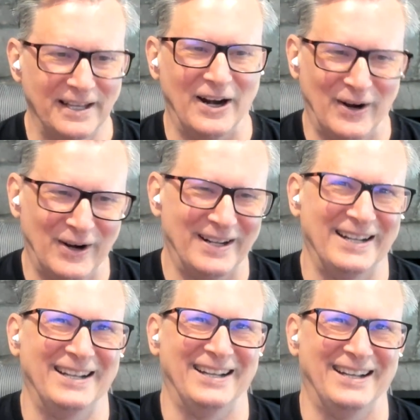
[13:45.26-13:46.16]
You know,
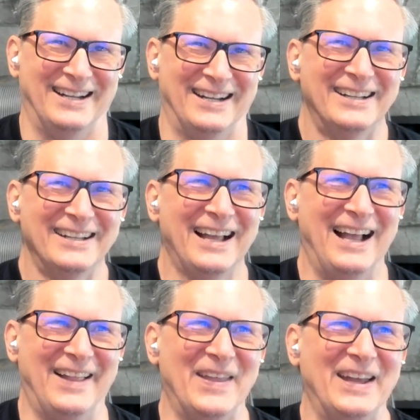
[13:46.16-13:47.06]

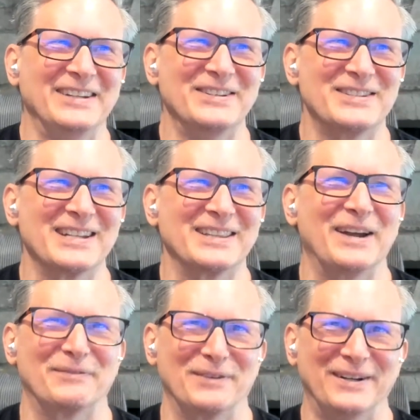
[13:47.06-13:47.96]
and then you sit
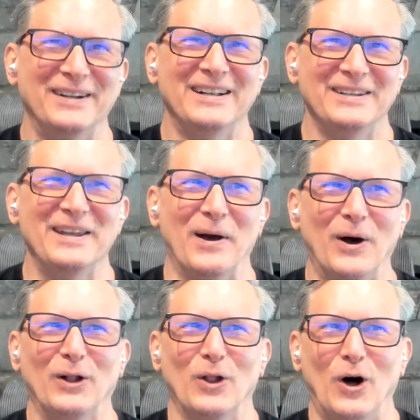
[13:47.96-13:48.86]
there for, you know,
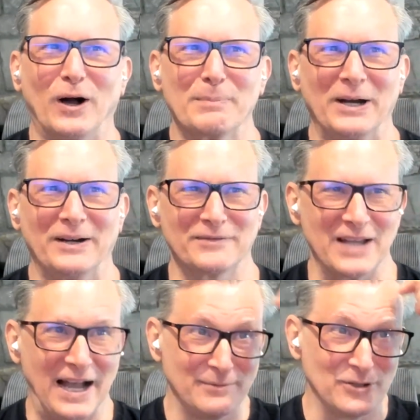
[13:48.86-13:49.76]
a long period of
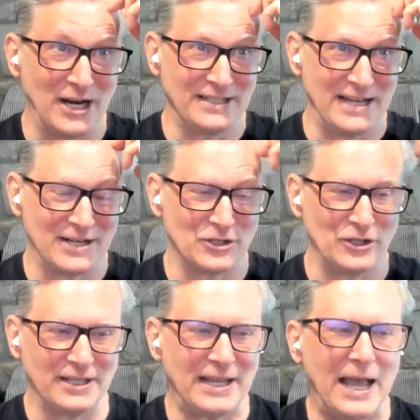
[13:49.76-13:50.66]
time trying to
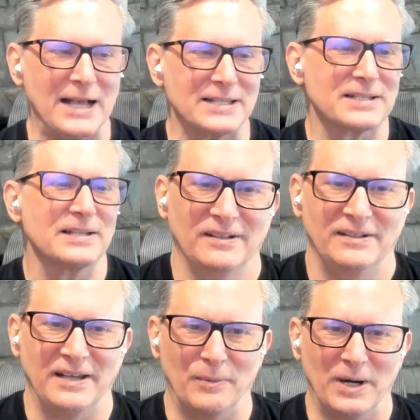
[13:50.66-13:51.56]
actually guess.
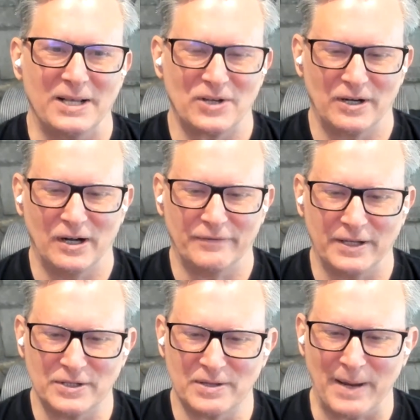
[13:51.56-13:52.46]
You know, when I started off, I
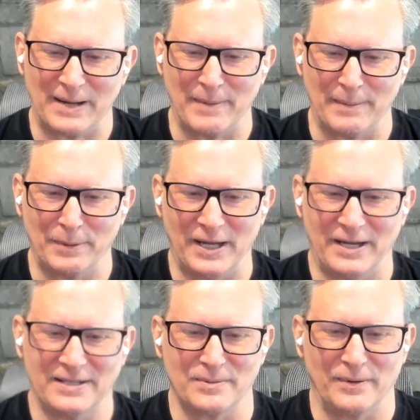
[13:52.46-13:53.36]
used to make my
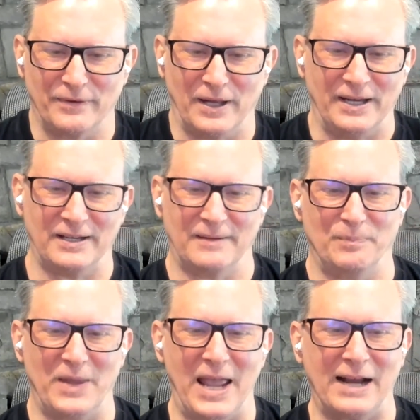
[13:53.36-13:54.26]
plans with like
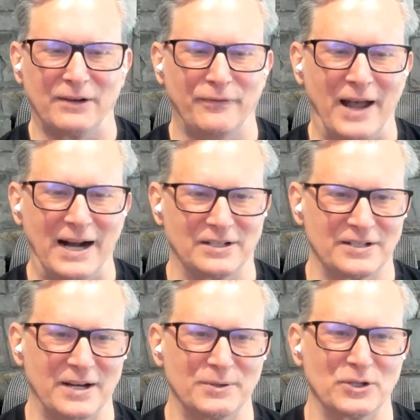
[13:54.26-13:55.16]
X
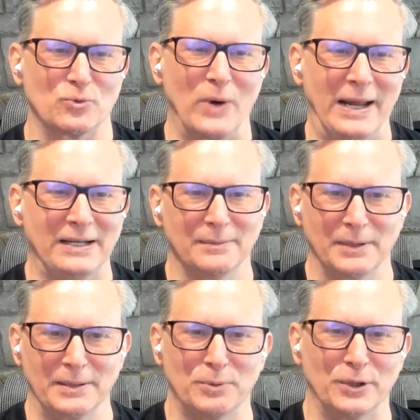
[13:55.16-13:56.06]
factors. I would just
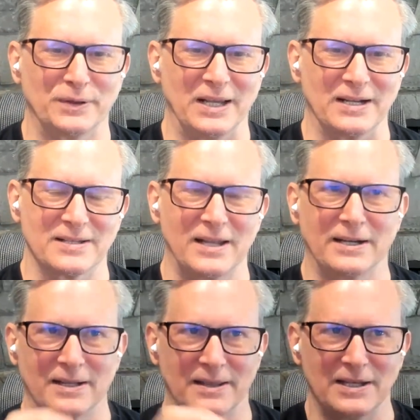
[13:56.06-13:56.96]
randomly put things
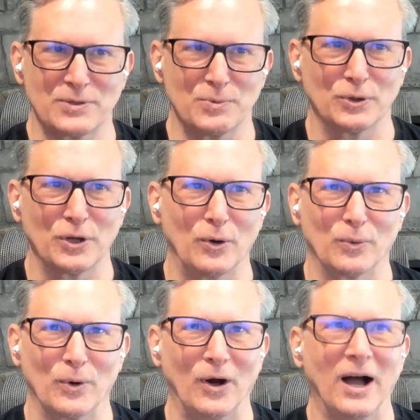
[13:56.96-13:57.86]
like this will go
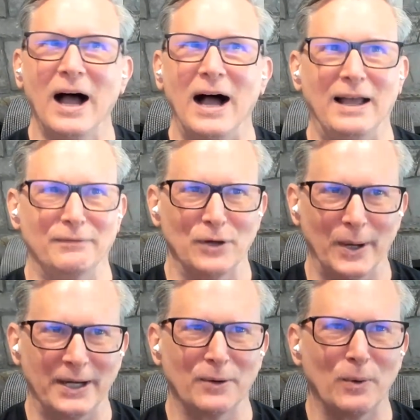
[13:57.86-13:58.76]
wrong. I have no
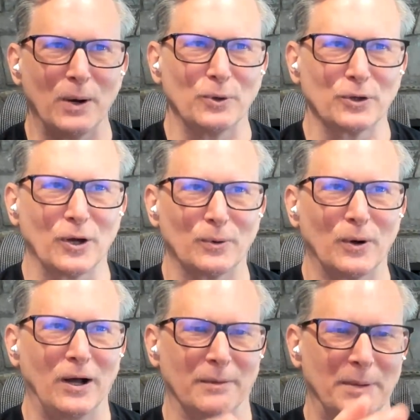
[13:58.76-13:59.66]
idea what will go
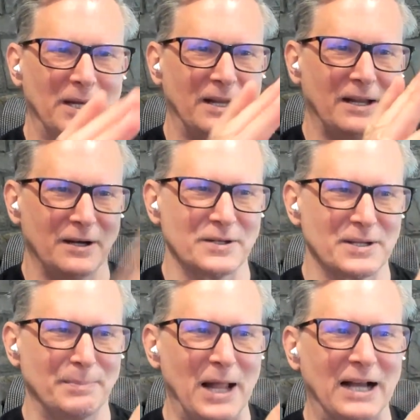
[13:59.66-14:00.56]
wrong, but here's
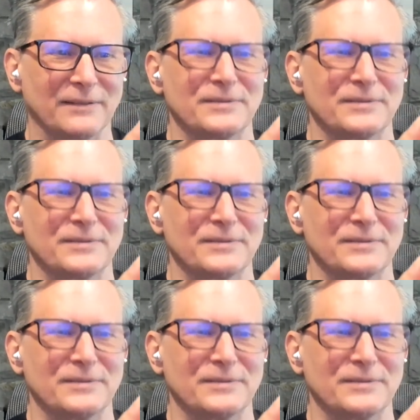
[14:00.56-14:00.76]
a block